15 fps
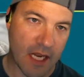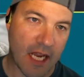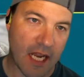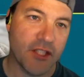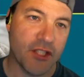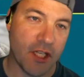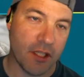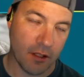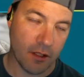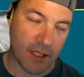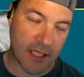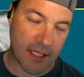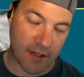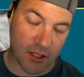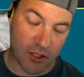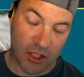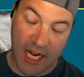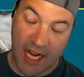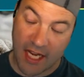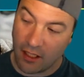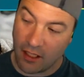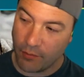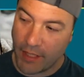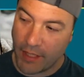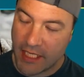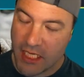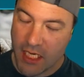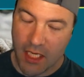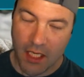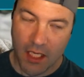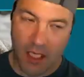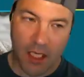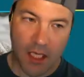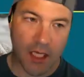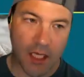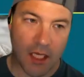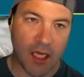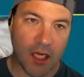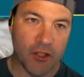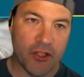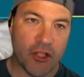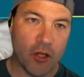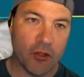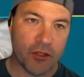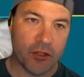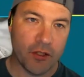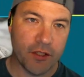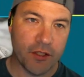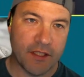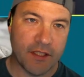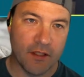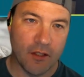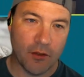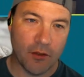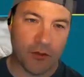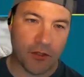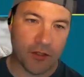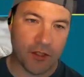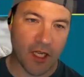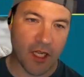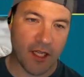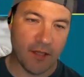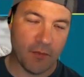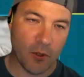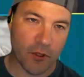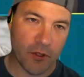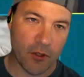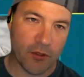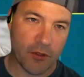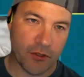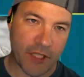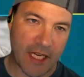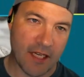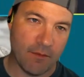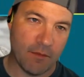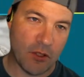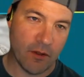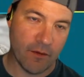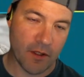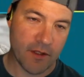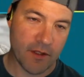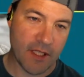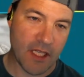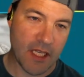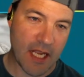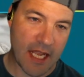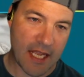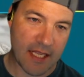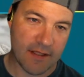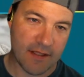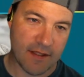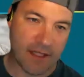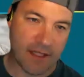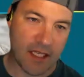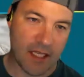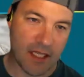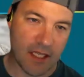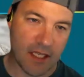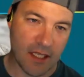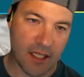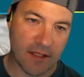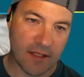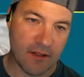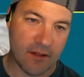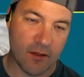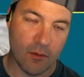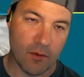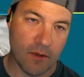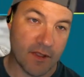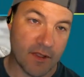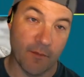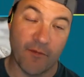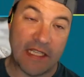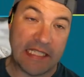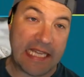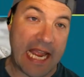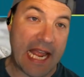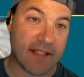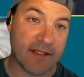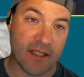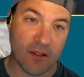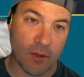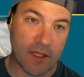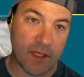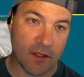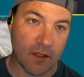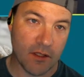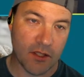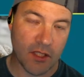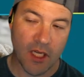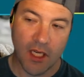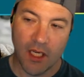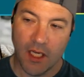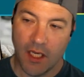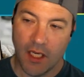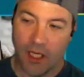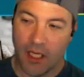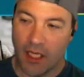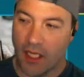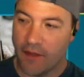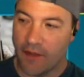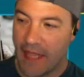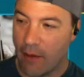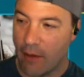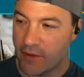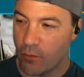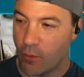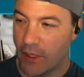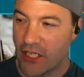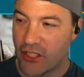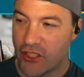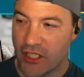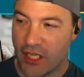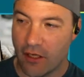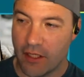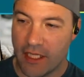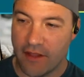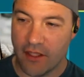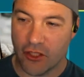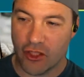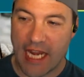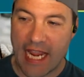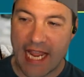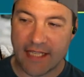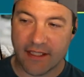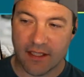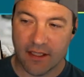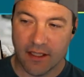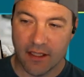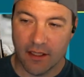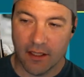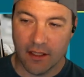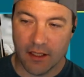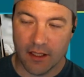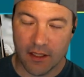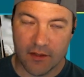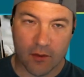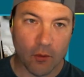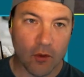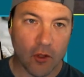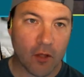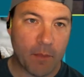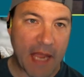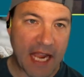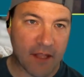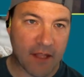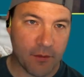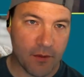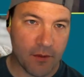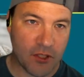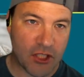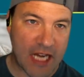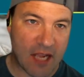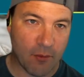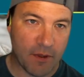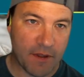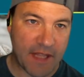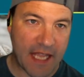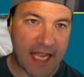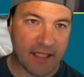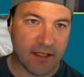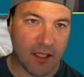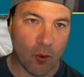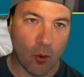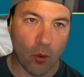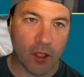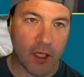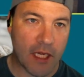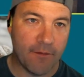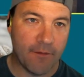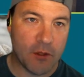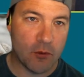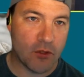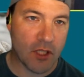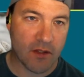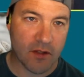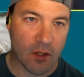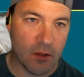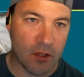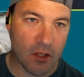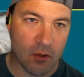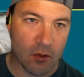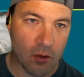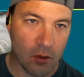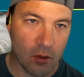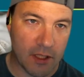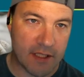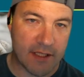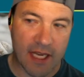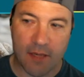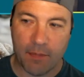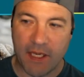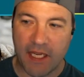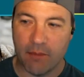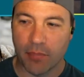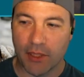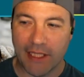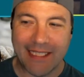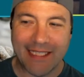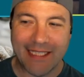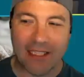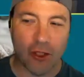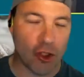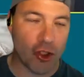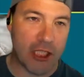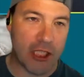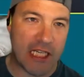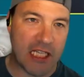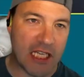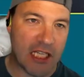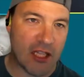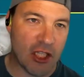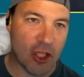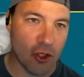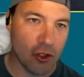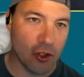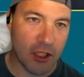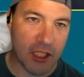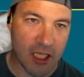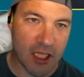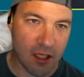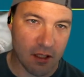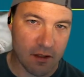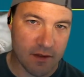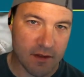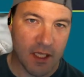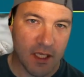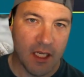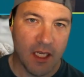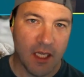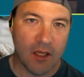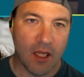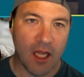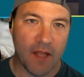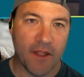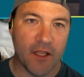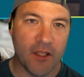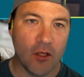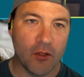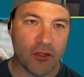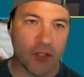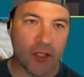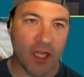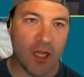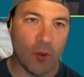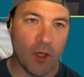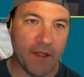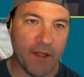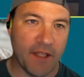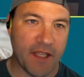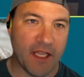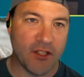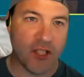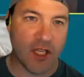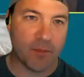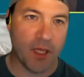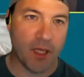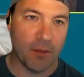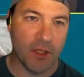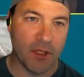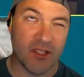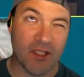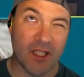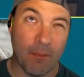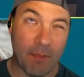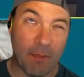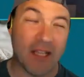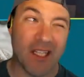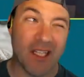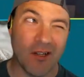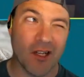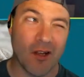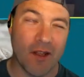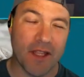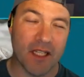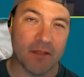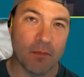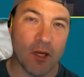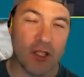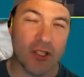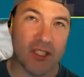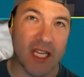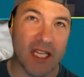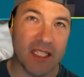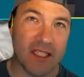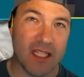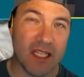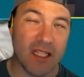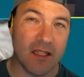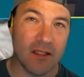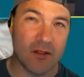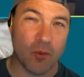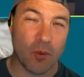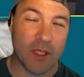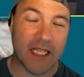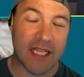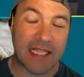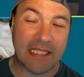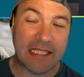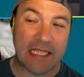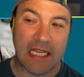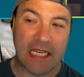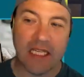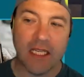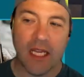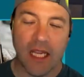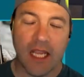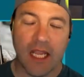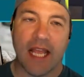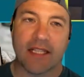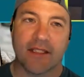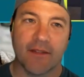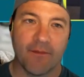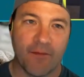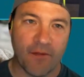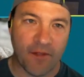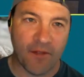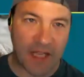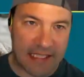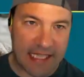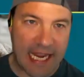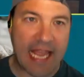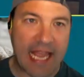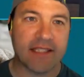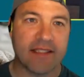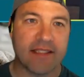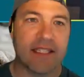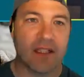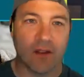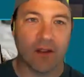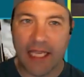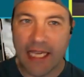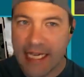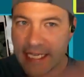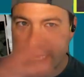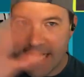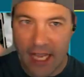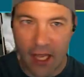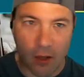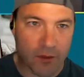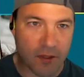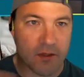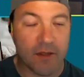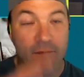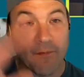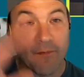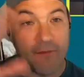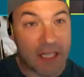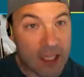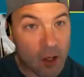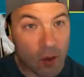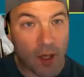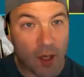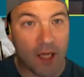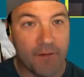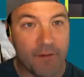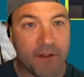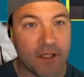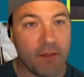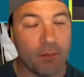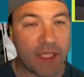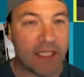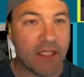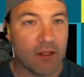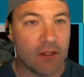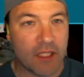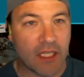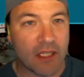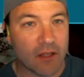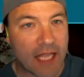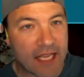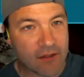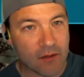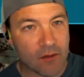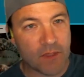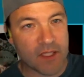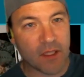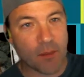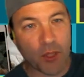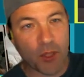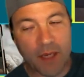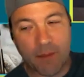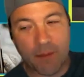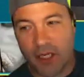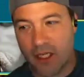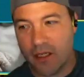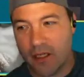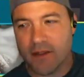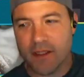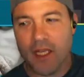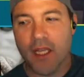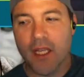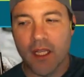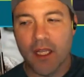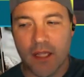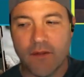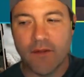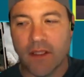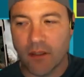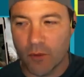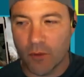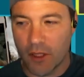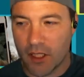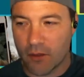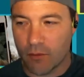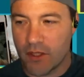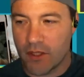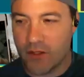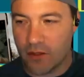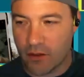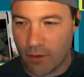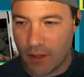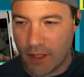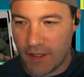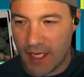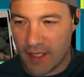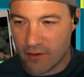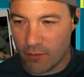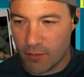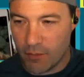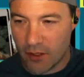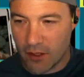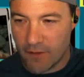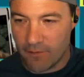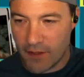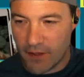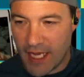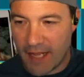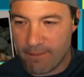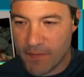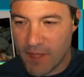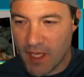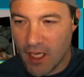I shared a link in the chat already. Uh, Notre, Notre Dame or Notre Dame University has the, uh, has done some fantastic research uh, that was what I shared in the chat. Uh, so look back through the chat with that. Or if you just go to Google and type in blended learning in the early years, uh, the Notre Dame one that they just published about a year ago, I think it's March 19th of 2019, has some fantastic laying out. There's some video of some blended learning classrooms in the primary years. They've done some really good research around that. So be looking for that.